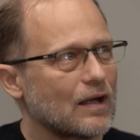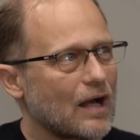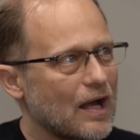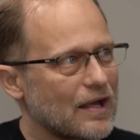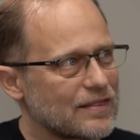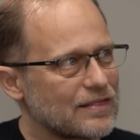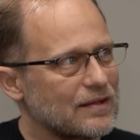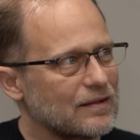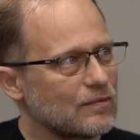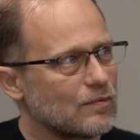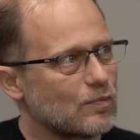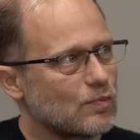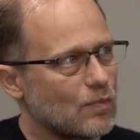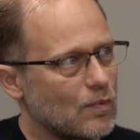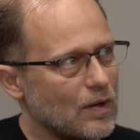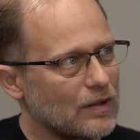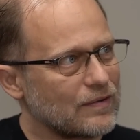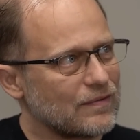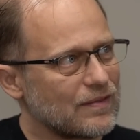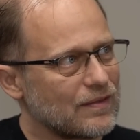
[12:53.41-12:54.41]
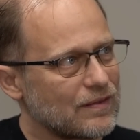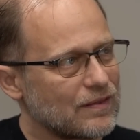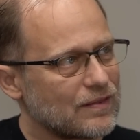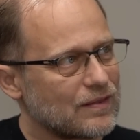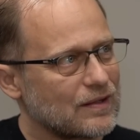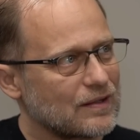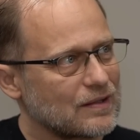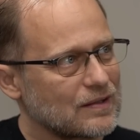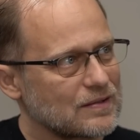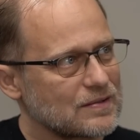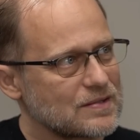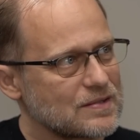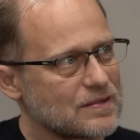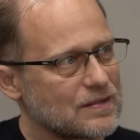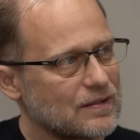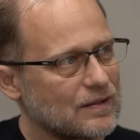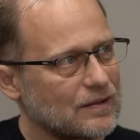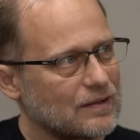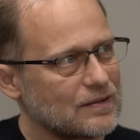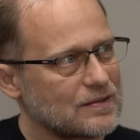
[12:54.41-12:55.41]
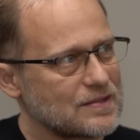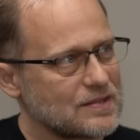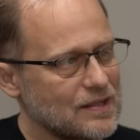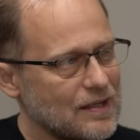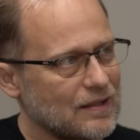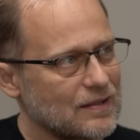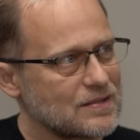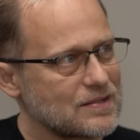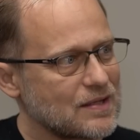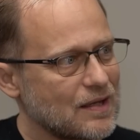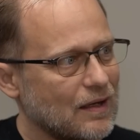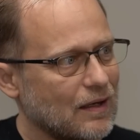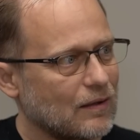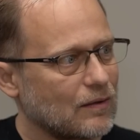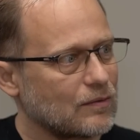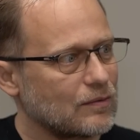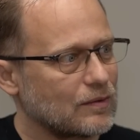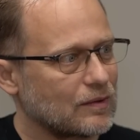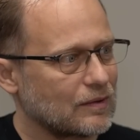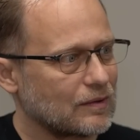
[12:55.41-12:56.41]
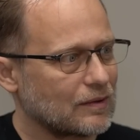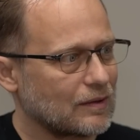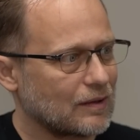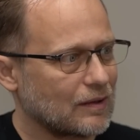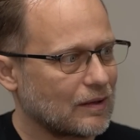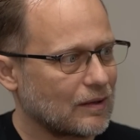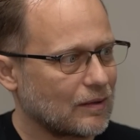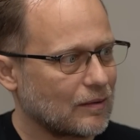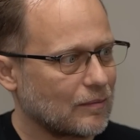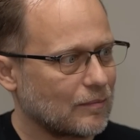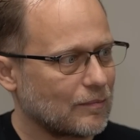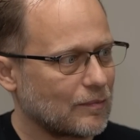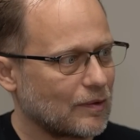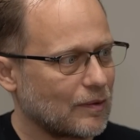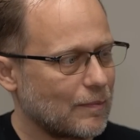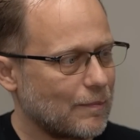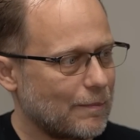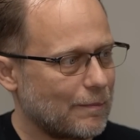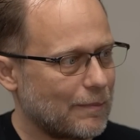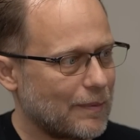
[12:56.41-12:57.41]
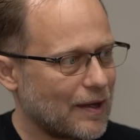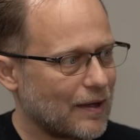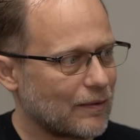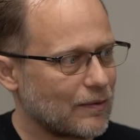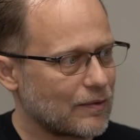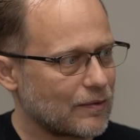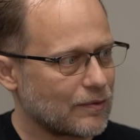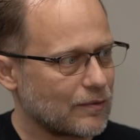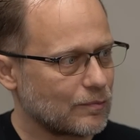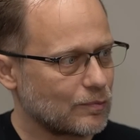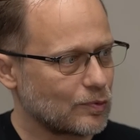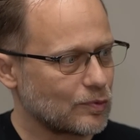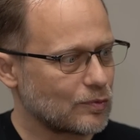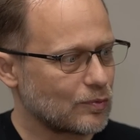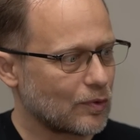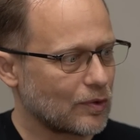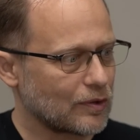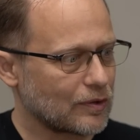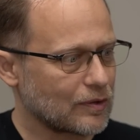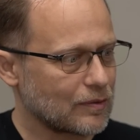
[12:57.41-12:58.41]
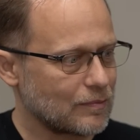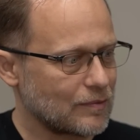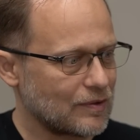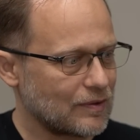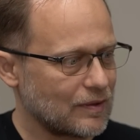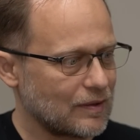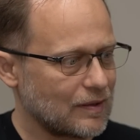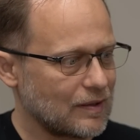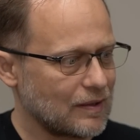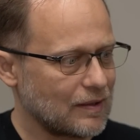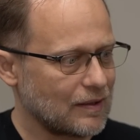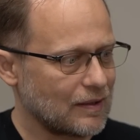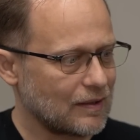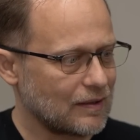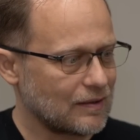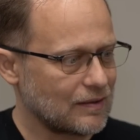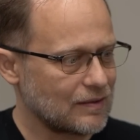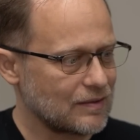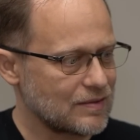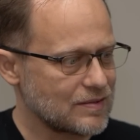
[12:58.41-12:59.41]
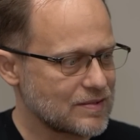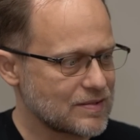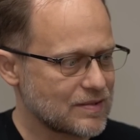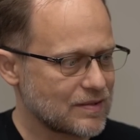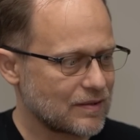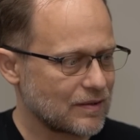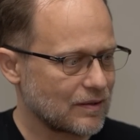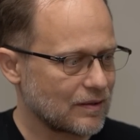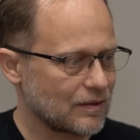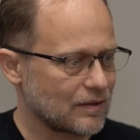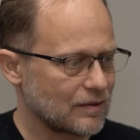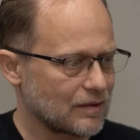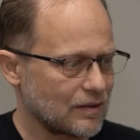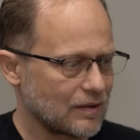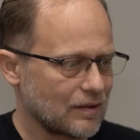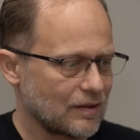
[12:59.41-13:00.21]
I think one of the things that stands out about the Brood War community is the